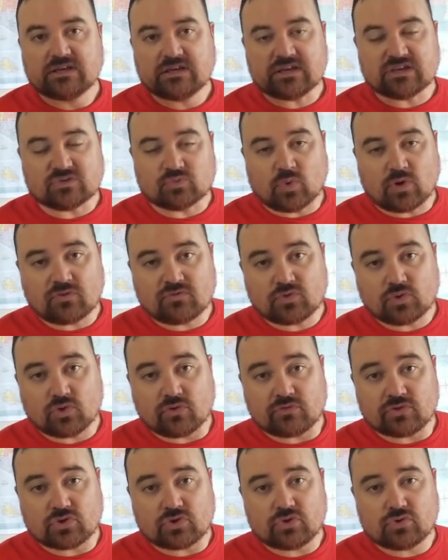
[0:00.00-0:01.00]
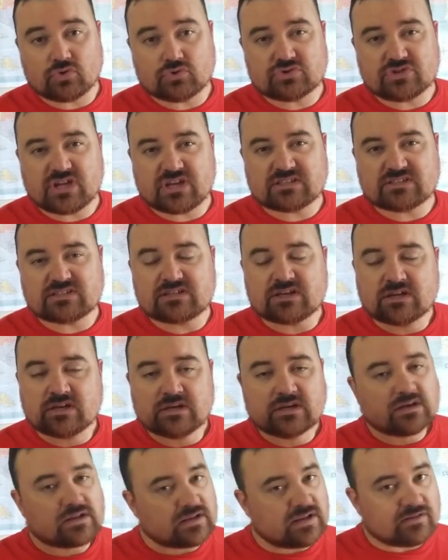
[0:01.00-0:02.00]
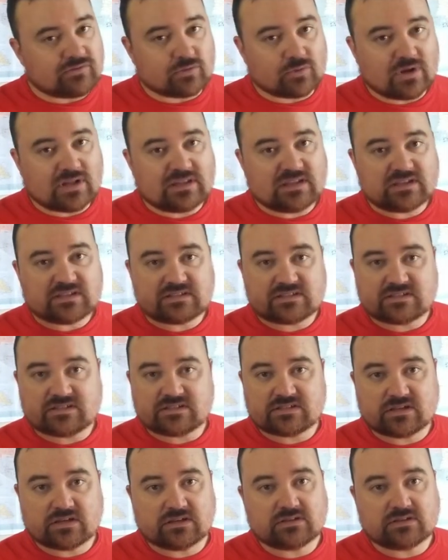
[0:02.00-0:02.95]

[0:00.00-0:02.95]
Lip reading: is One Flew Over the Cuckoo's Nest. Never read this.